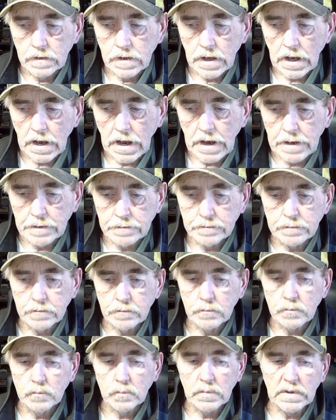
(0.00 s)
And
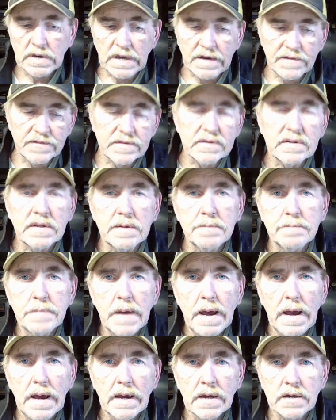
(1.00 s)
giving them
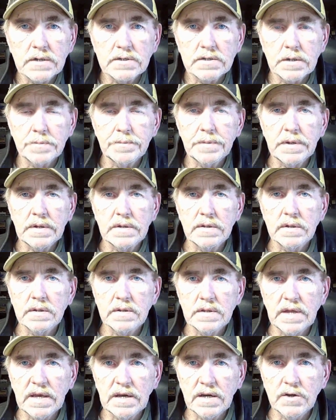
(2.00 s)
back something
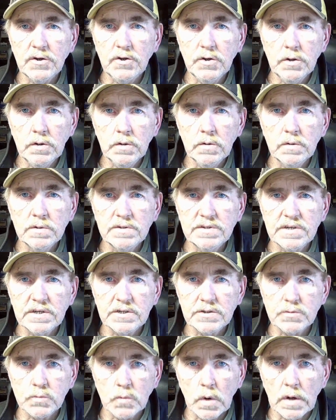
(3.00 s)
that they can use.
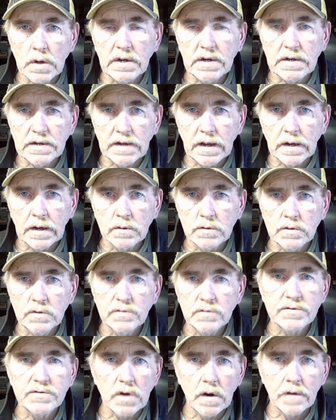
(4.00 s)
It's running now. You
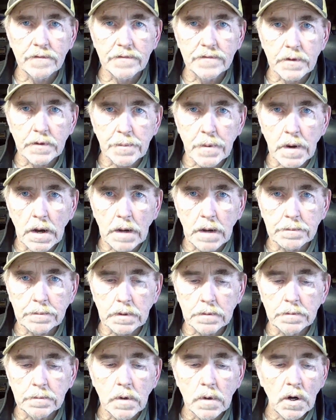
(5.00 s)
solved their
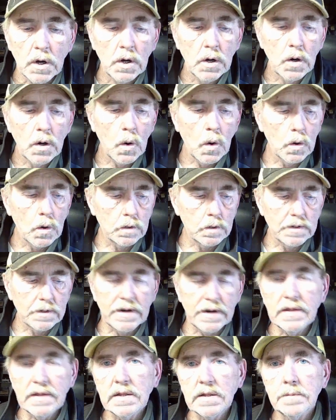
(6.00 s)
problem. Or
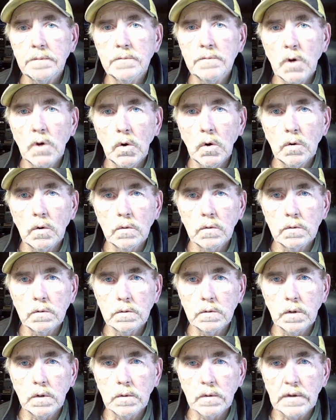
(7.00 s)
letting them know,
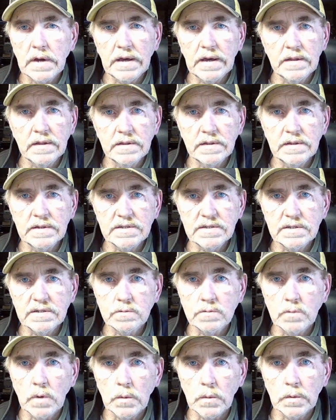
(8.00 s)
okay, this is
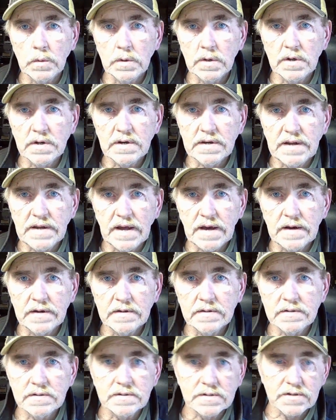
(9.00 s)
what we're looking at
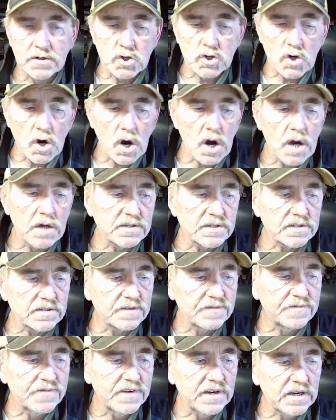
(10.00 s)
to cost to
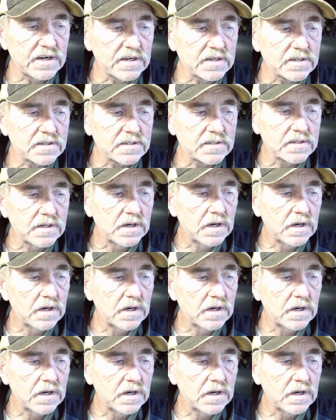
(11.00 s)
fix.